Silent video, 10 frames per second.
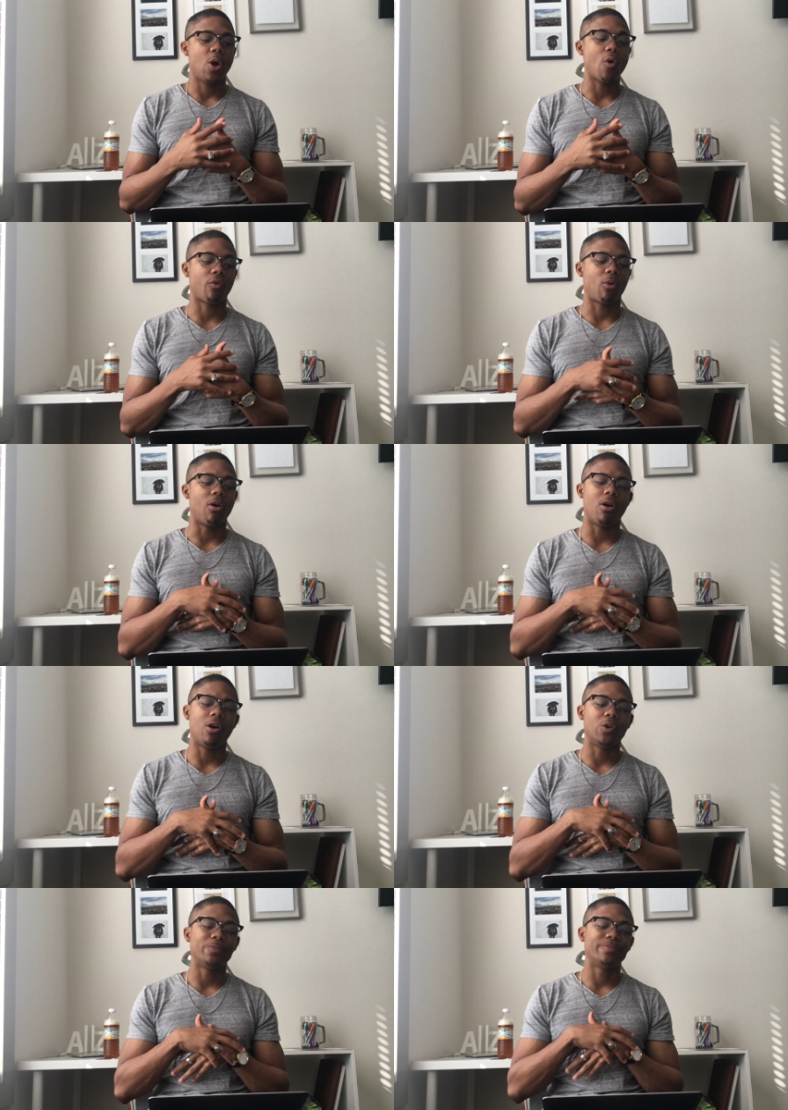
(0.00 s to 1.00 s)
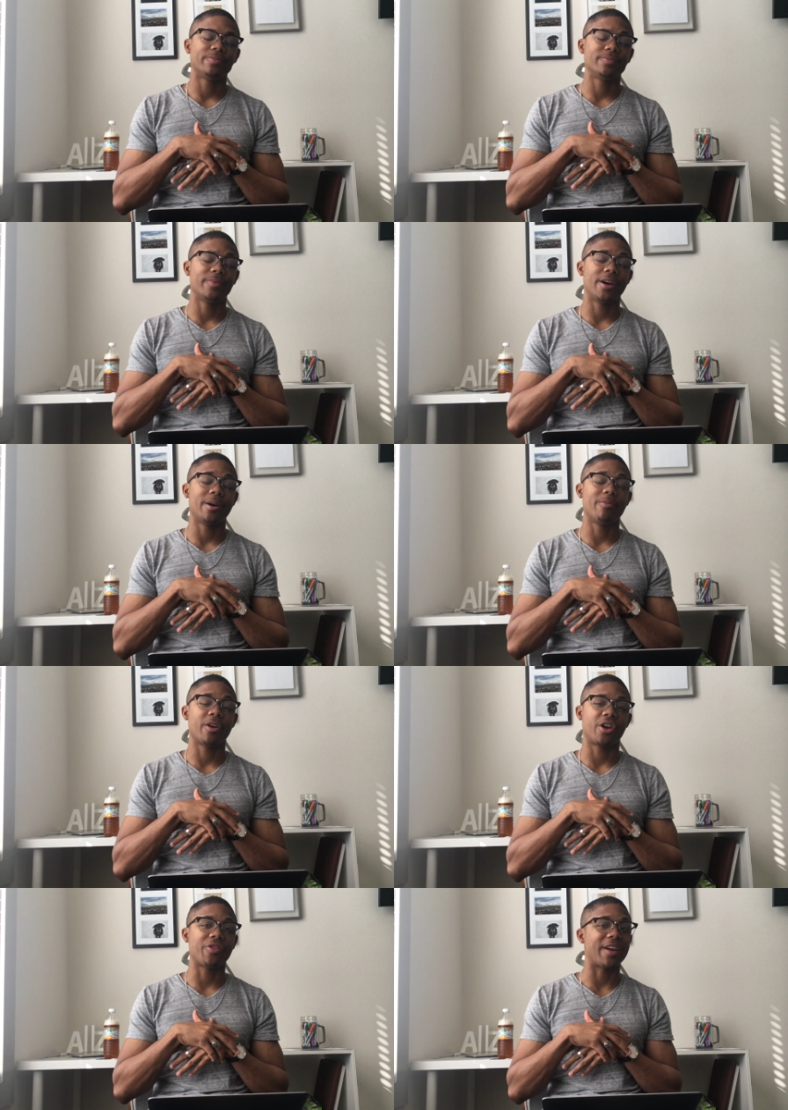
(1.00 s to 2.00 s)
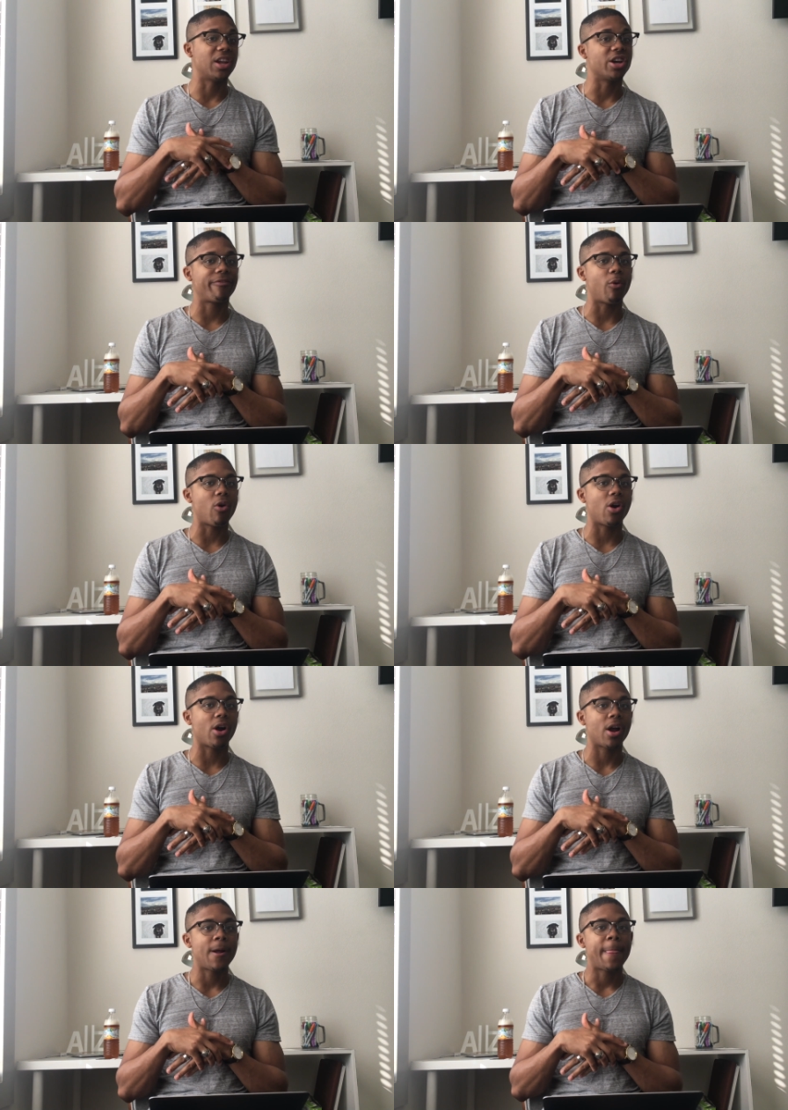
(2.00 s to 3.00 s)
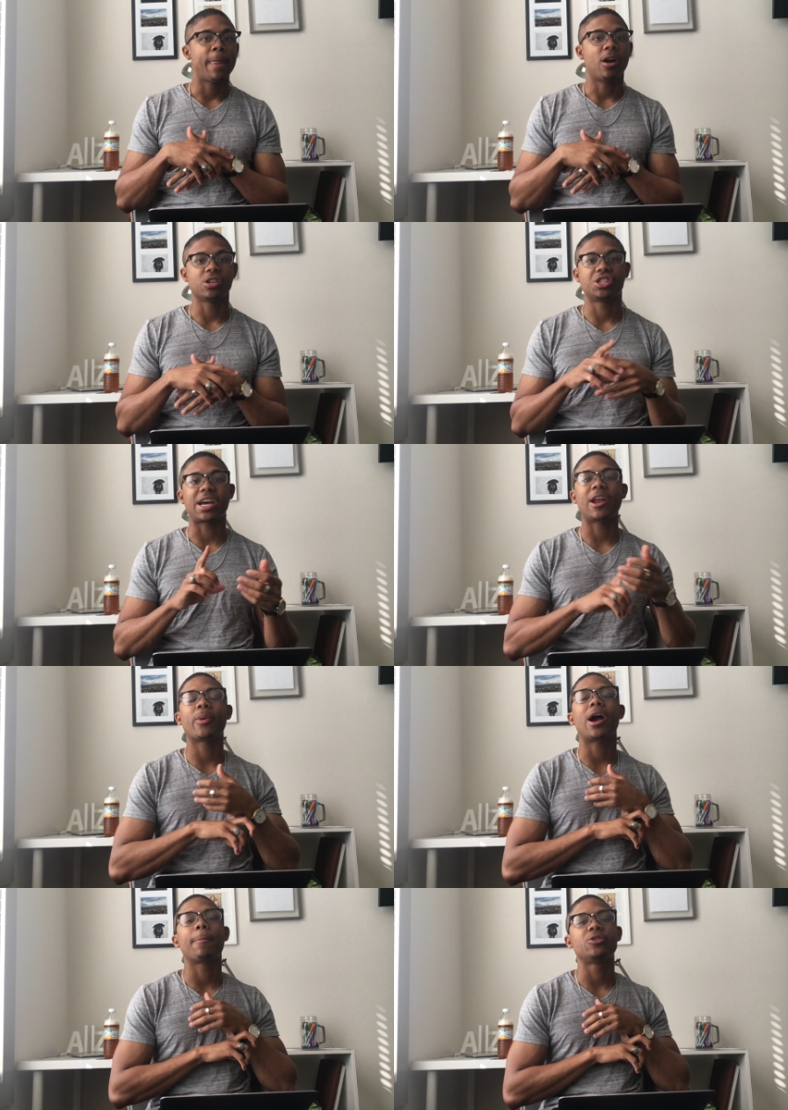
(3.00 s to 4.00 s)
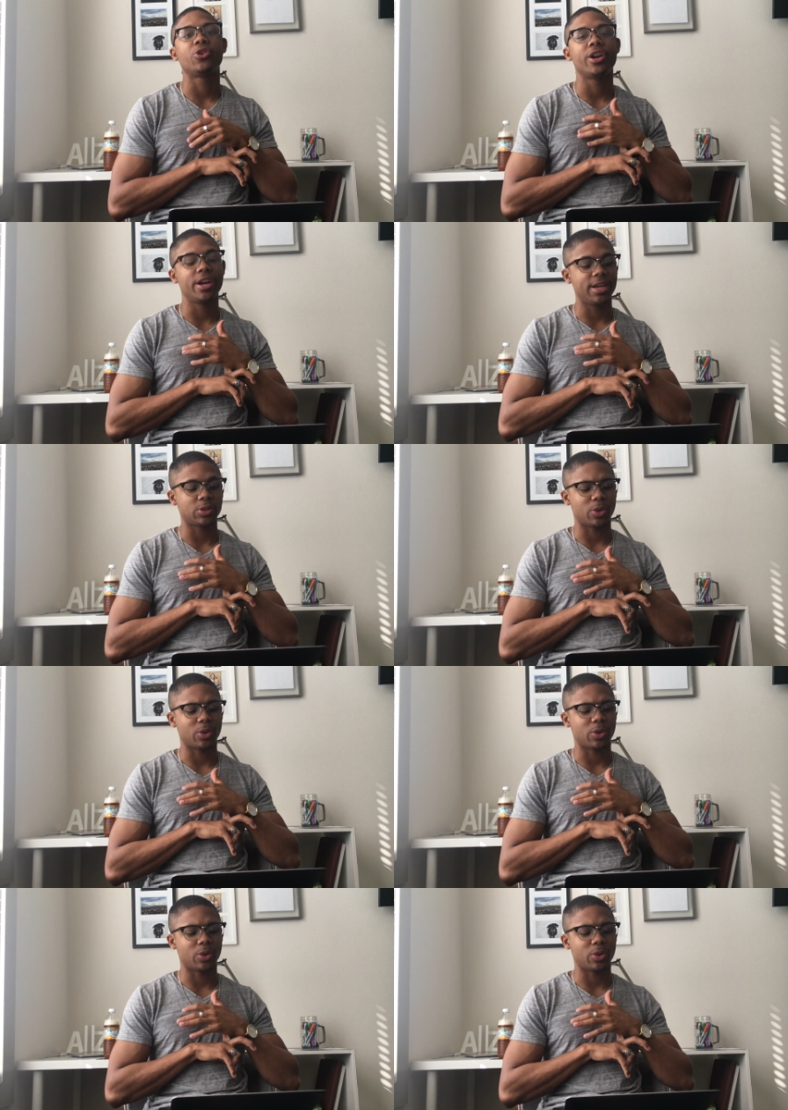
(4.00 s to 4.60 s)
overall, a good thing to look for are shadowing opportunities.